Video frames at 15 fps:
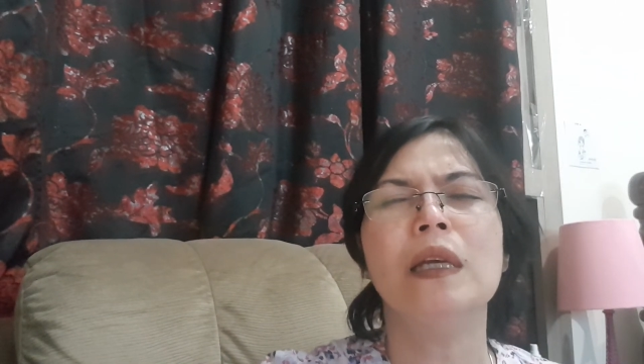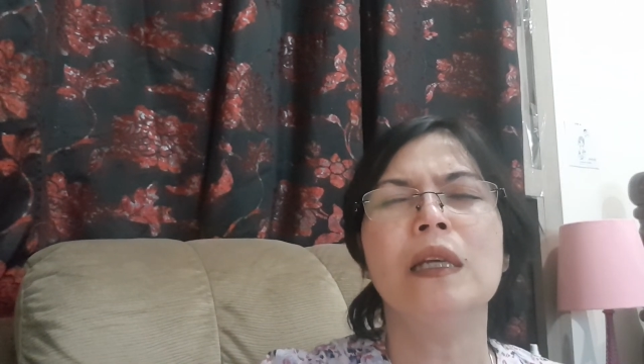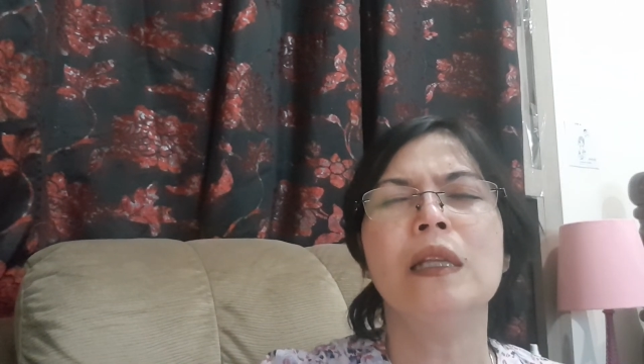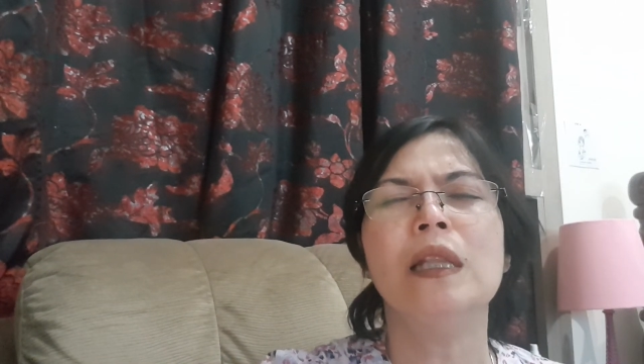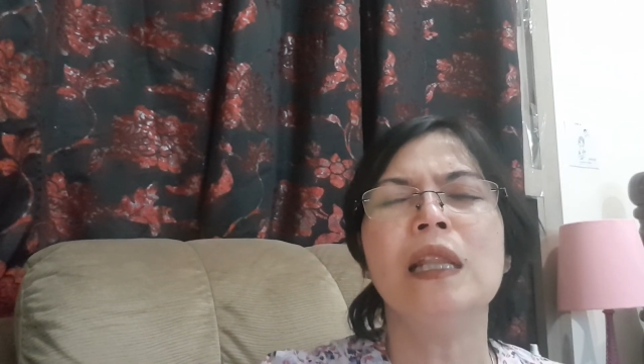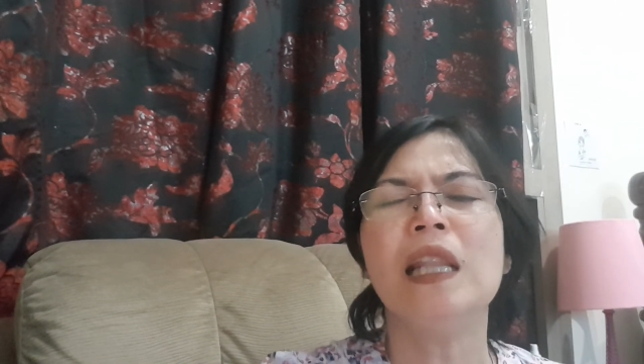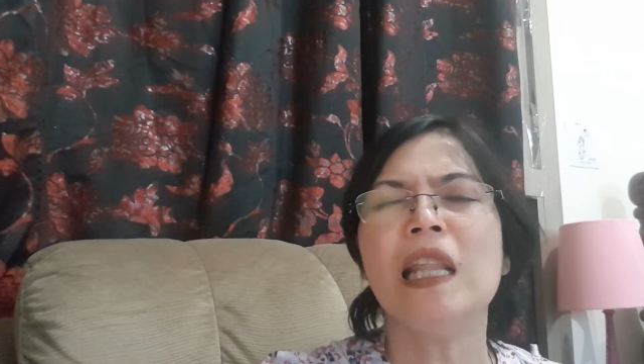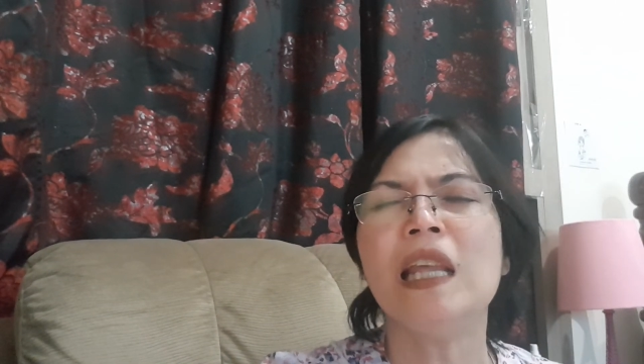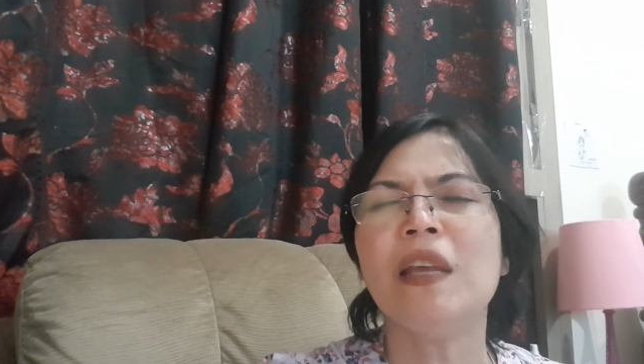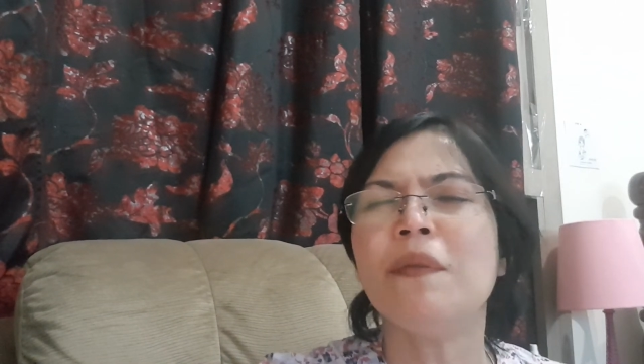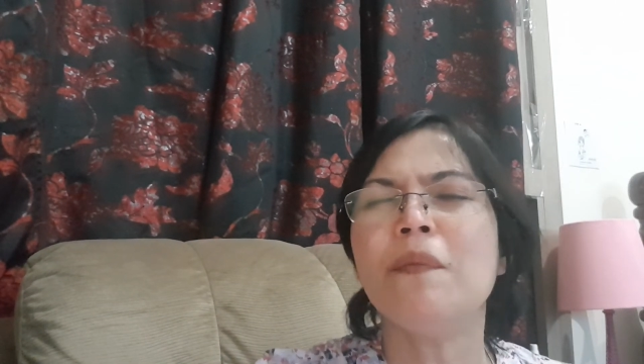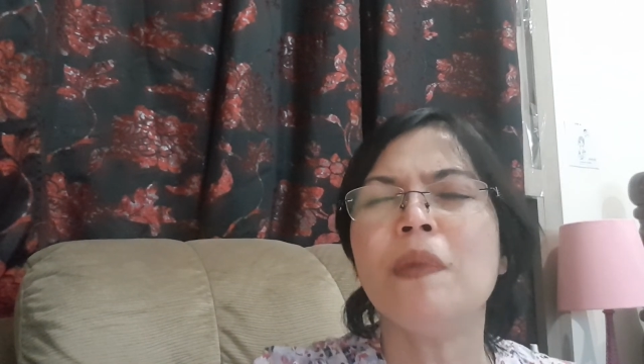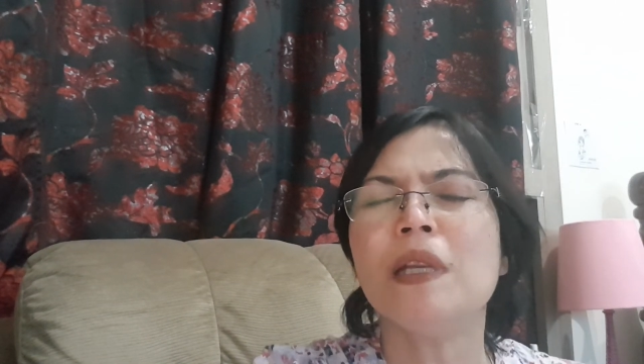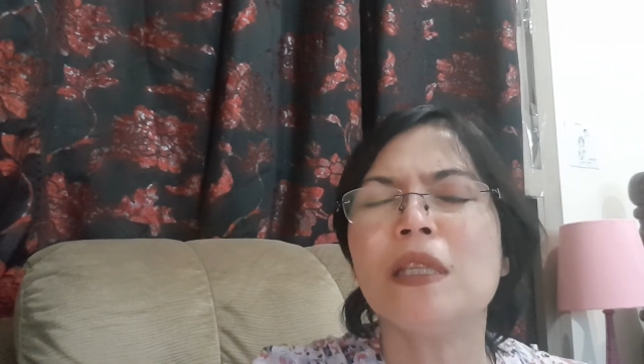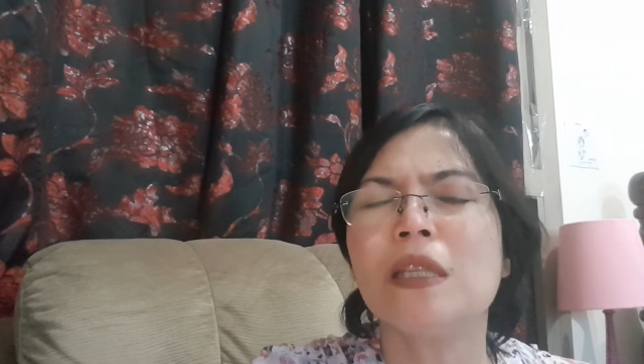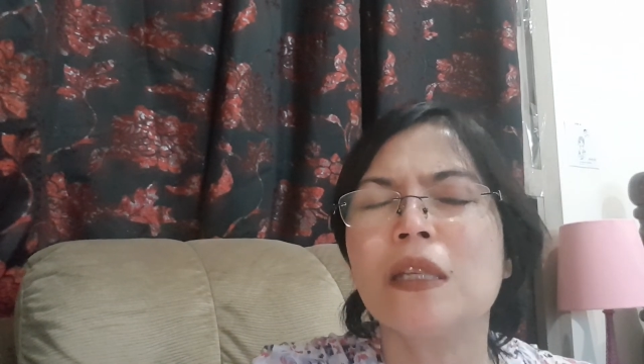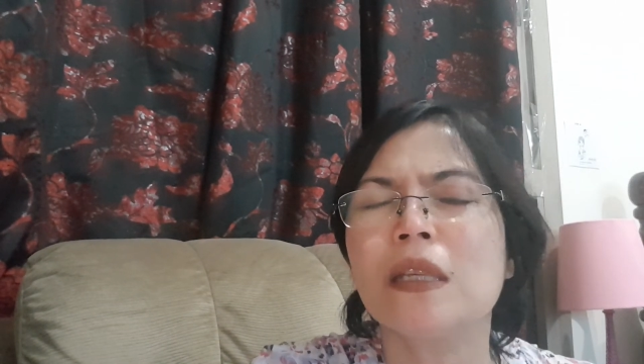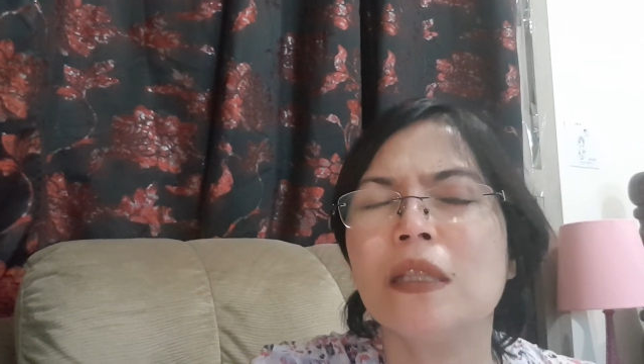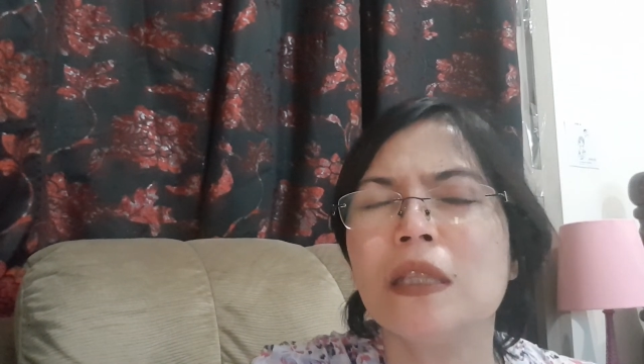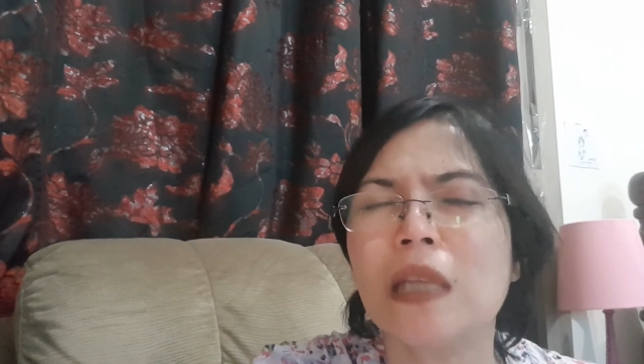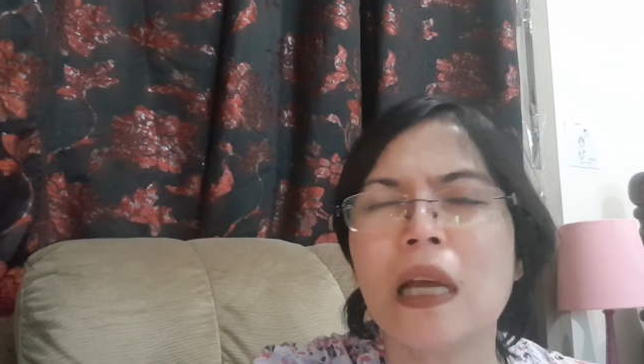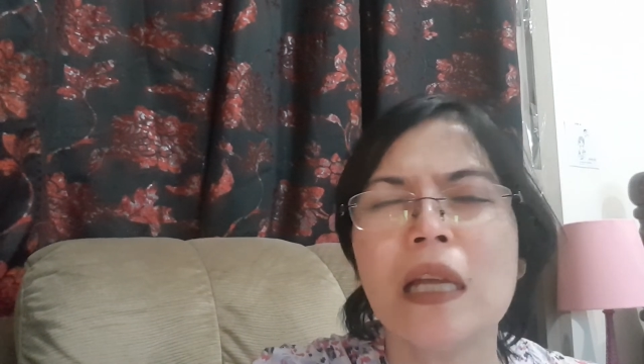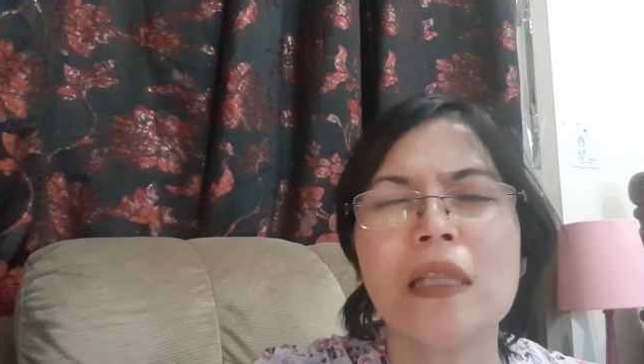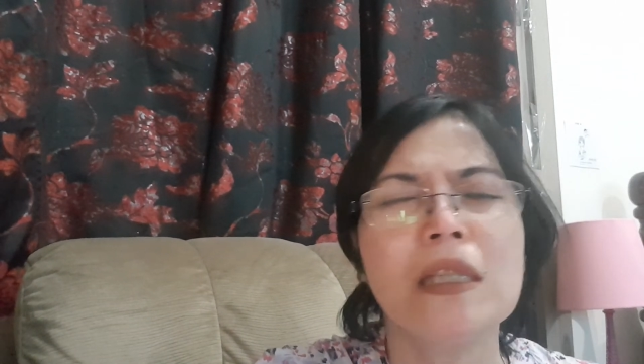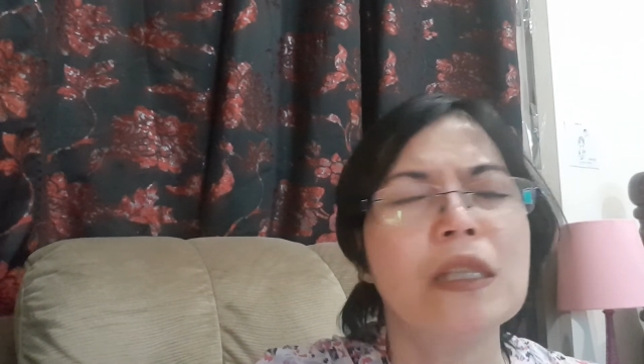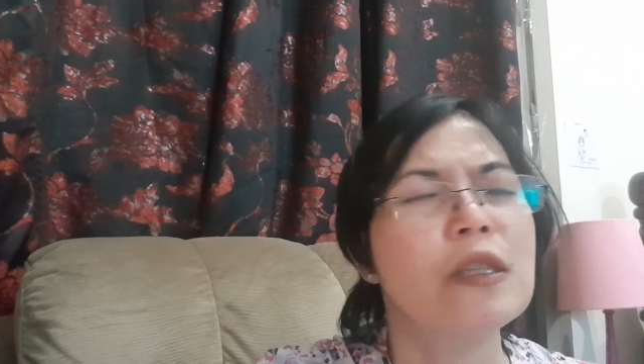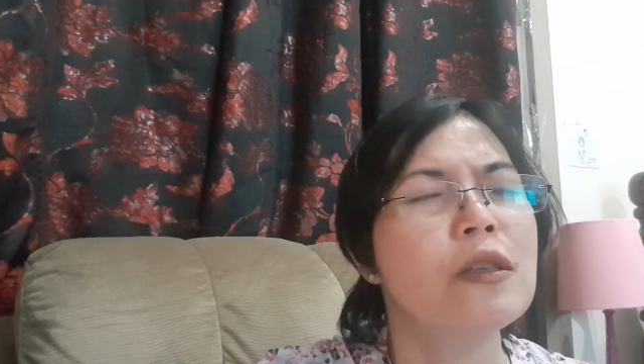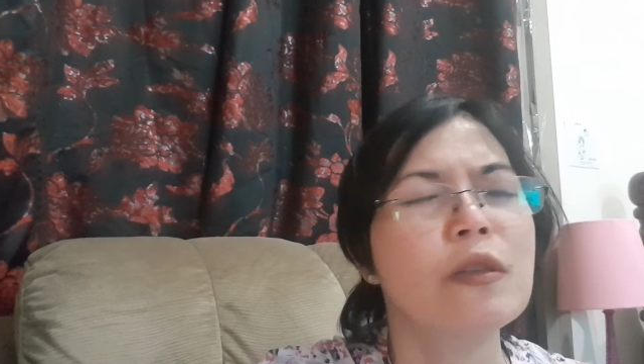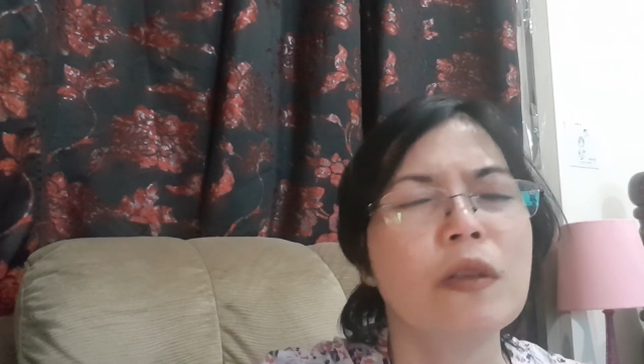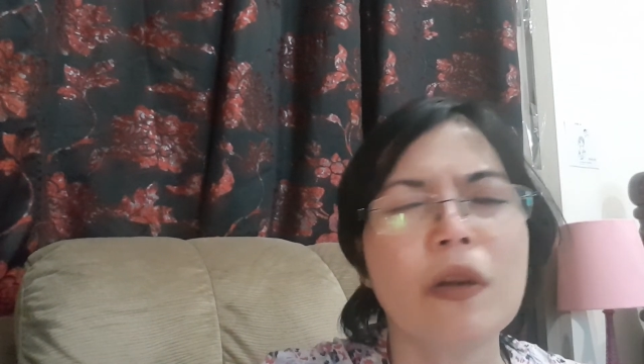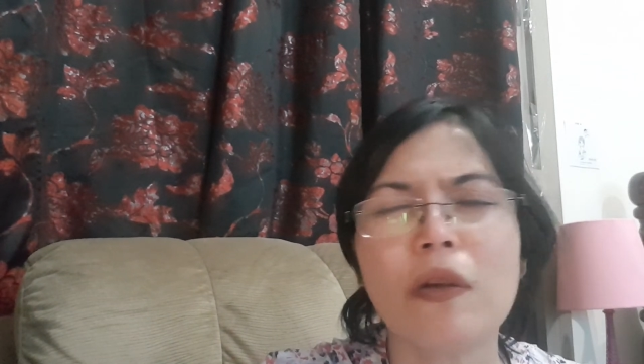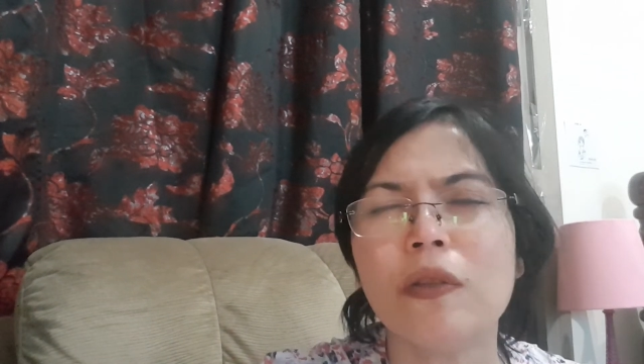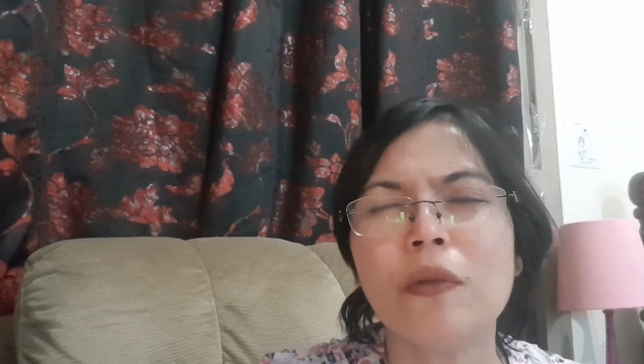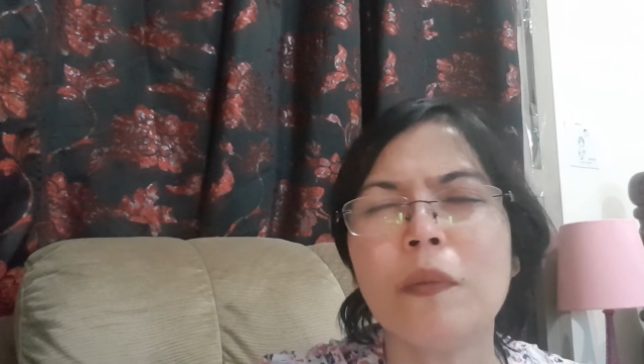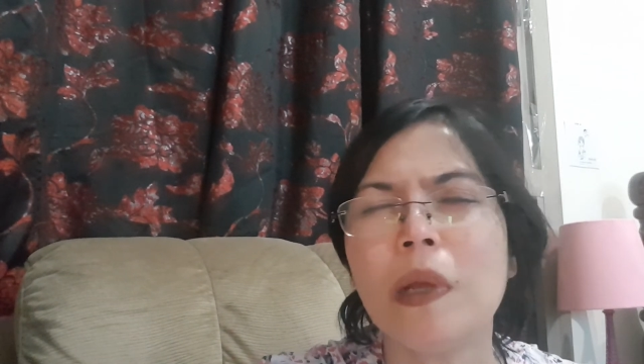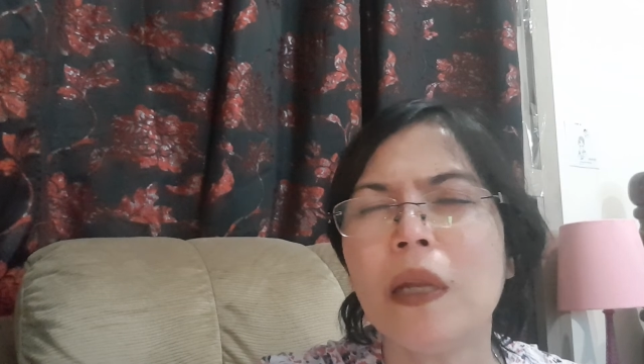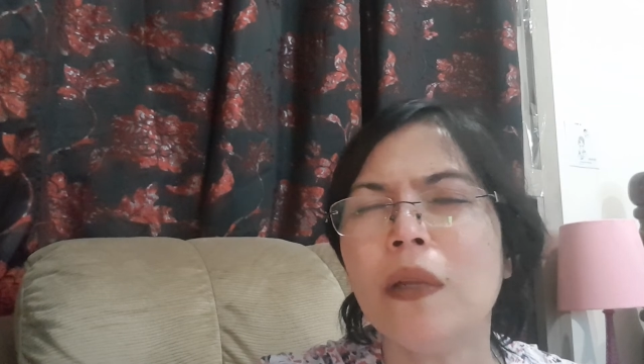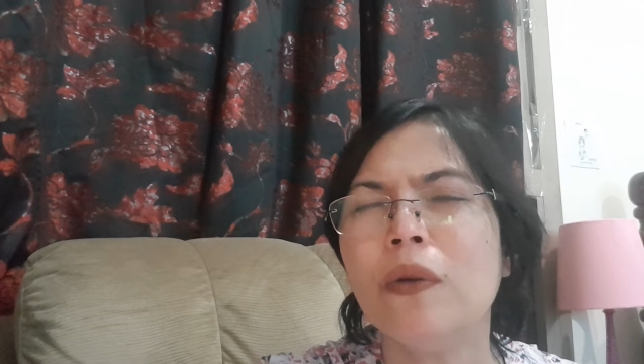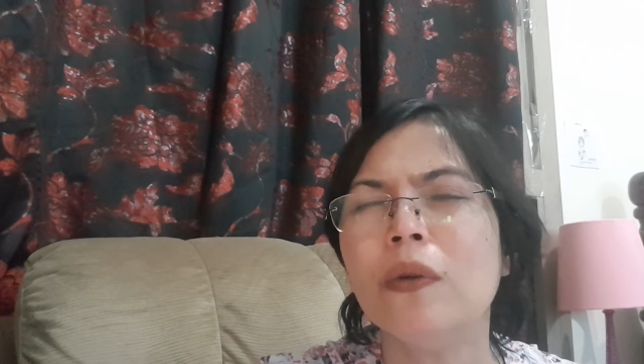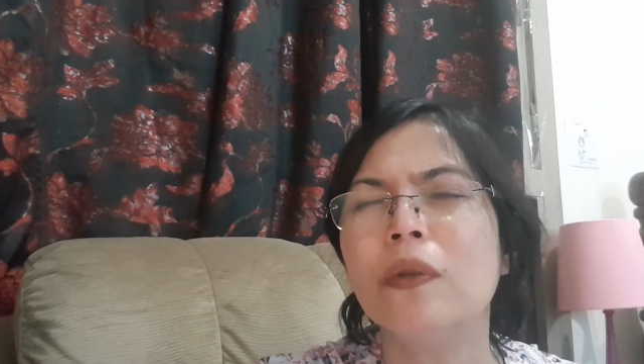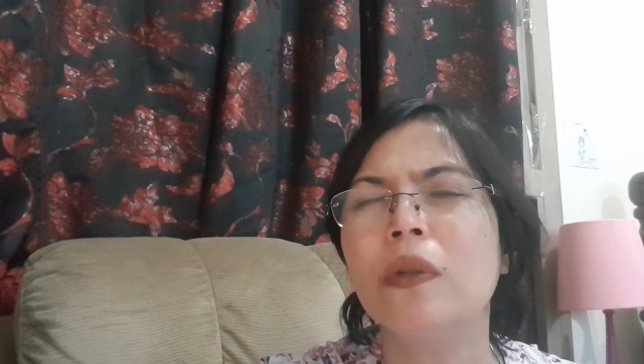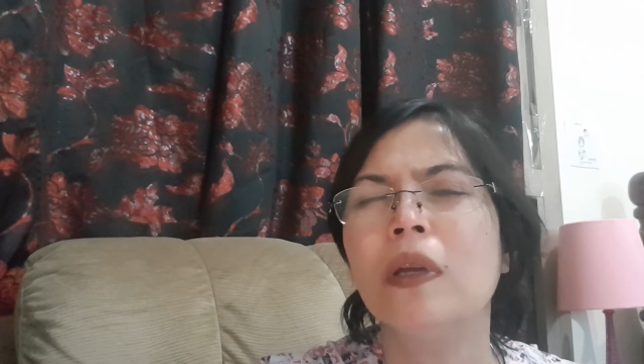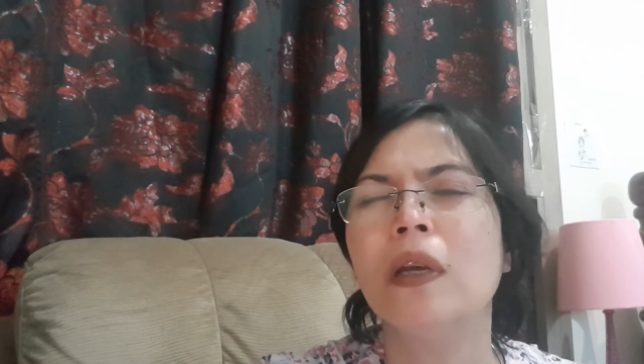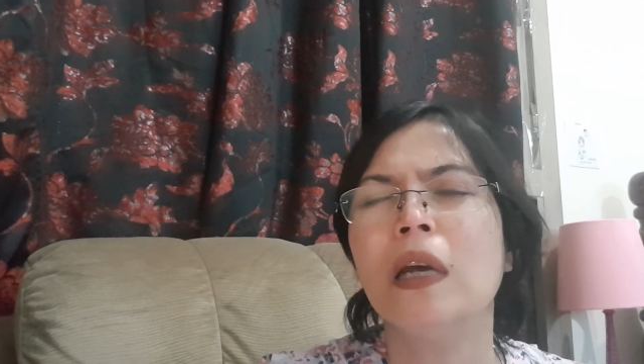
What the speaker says: Leave my son's scrotum alone.